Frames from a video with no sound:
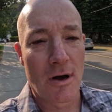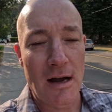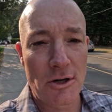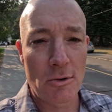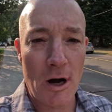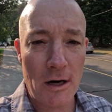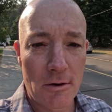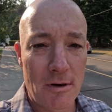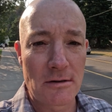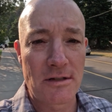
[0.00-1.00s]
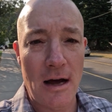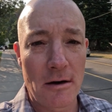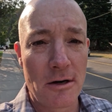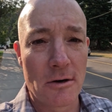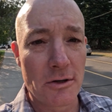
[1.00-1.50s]
as you're walking around
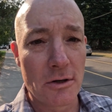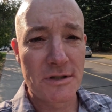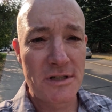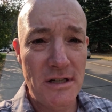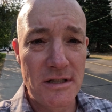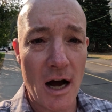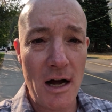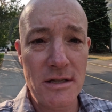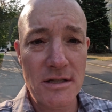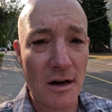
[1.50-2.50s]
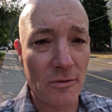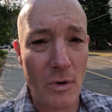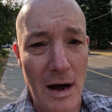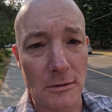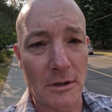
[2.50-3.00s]
town here, you'll see tons of
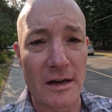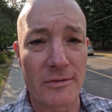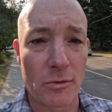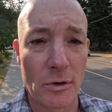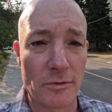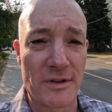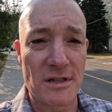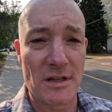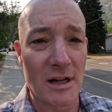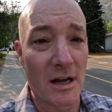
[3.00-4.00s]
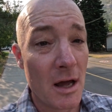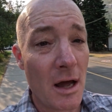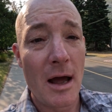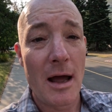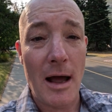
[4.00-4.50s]
wildlife throughout the city.
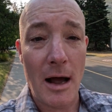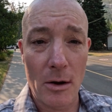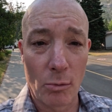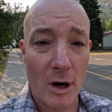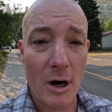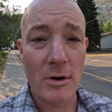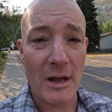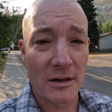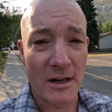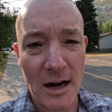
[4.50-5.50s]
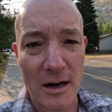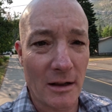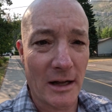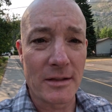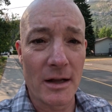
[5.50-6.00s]
We're out in kind of
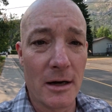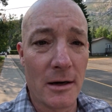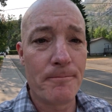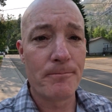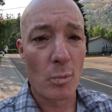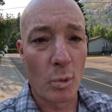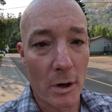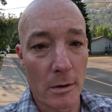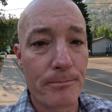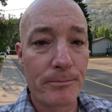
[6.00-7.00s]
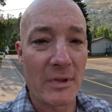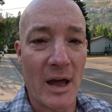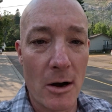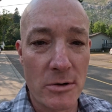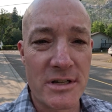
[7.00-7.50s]
like where the
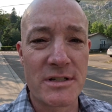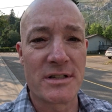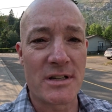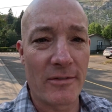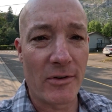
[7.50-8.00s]
houses and stuff